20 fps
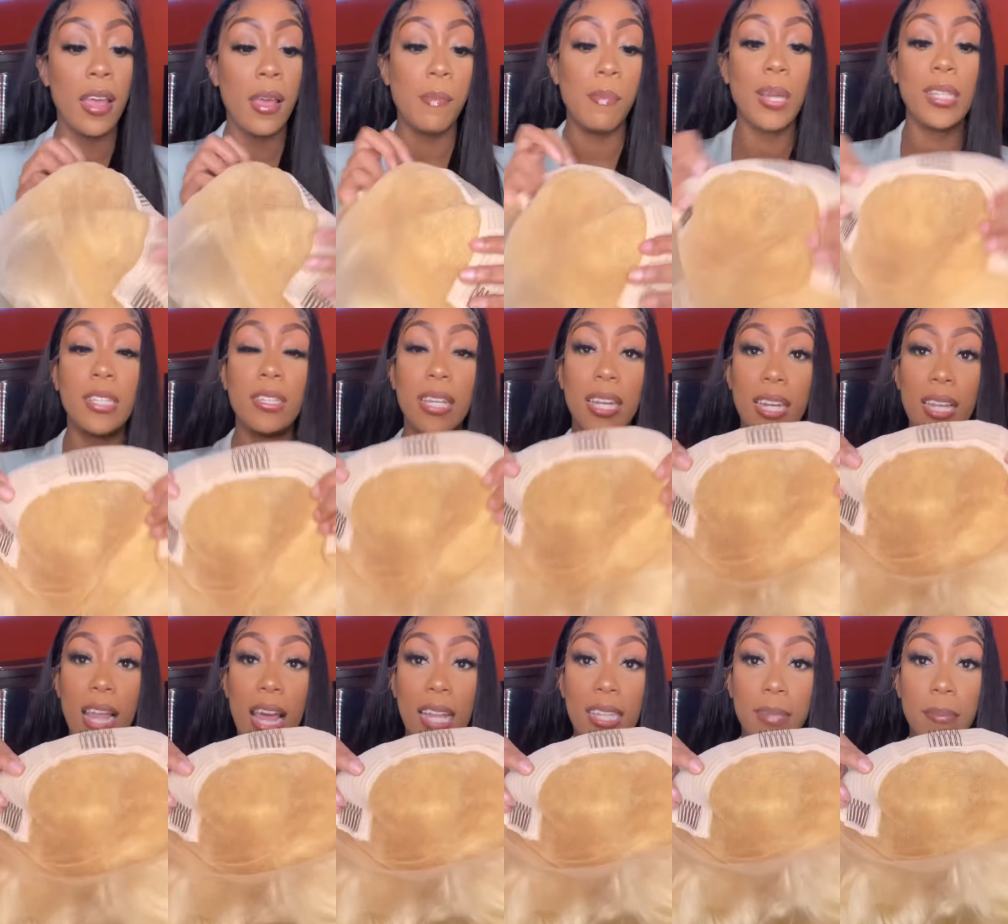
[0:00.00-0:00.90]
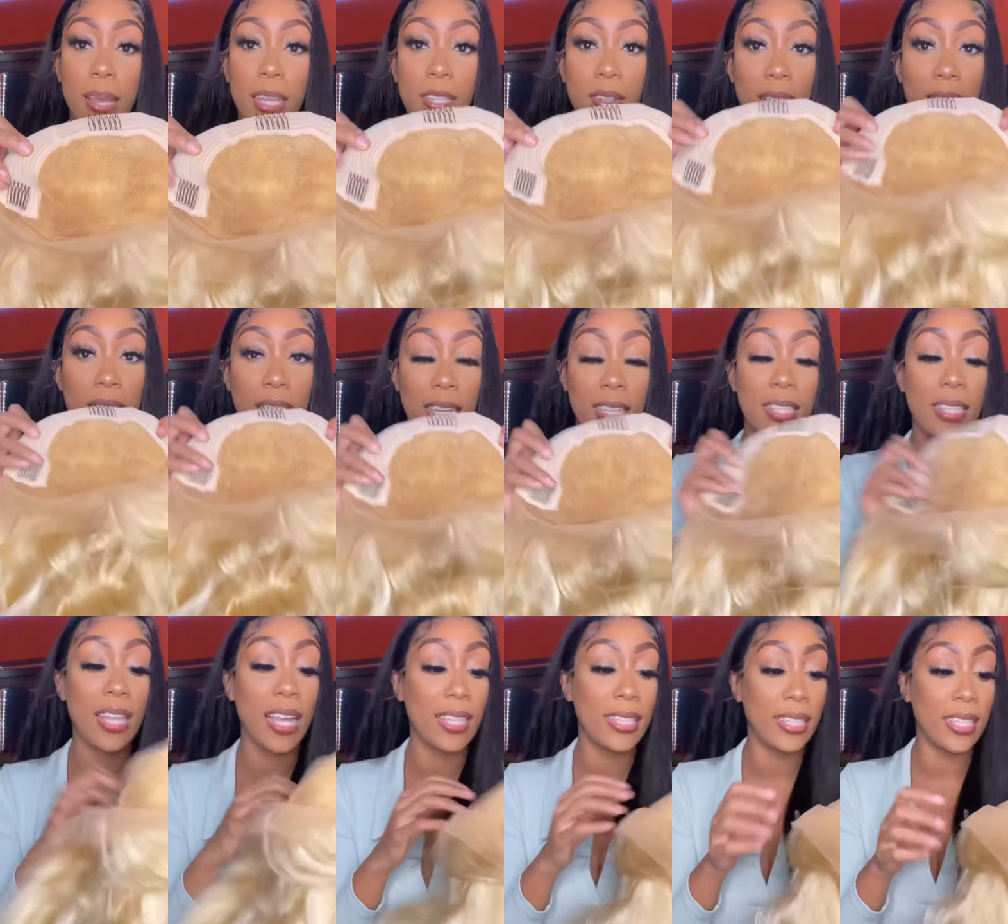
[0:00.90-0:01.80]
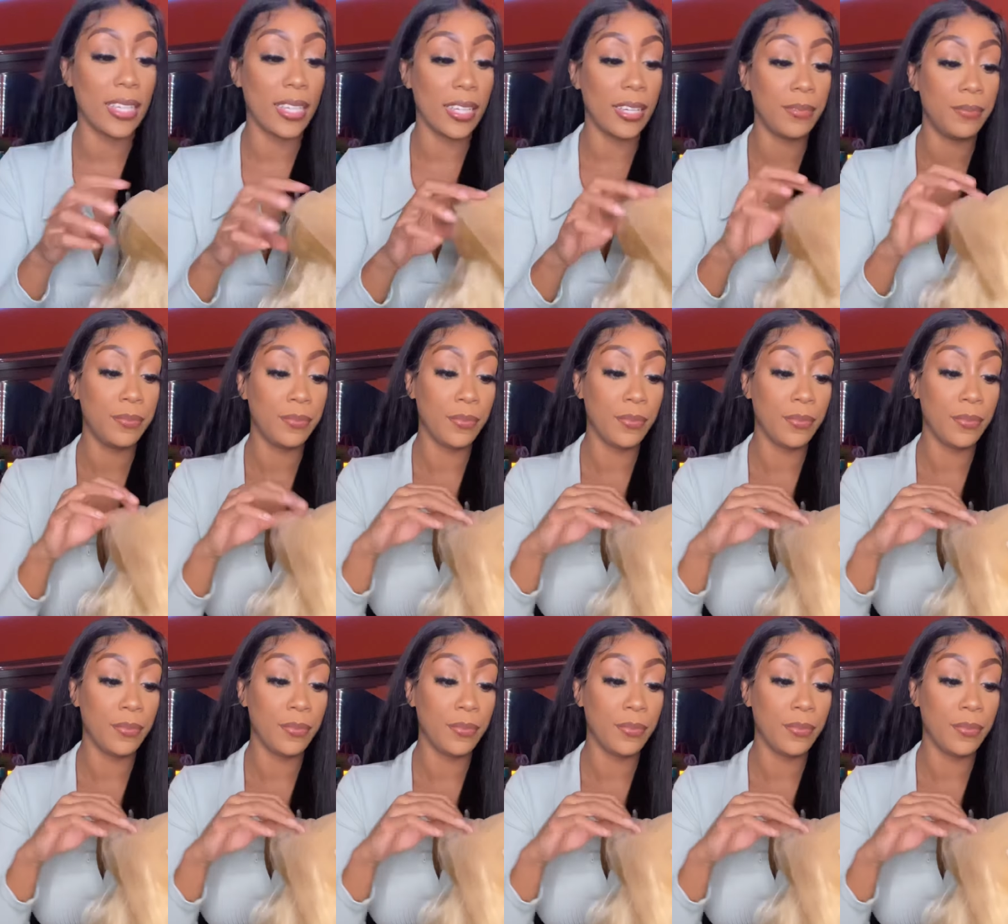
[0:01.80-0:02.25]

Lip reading: But you get a lot of space right there, so that's good.